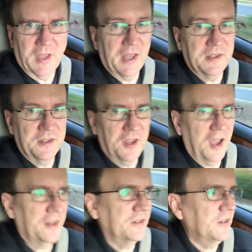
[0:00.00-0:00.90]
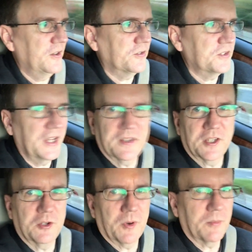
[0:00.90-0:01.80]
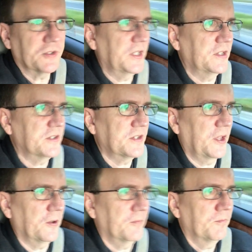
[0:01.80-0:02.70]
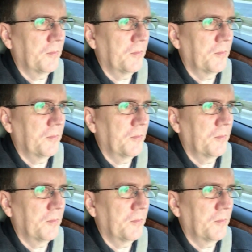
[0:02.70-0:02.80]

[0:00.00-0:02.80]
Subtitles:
I did not understand that he represented the seller.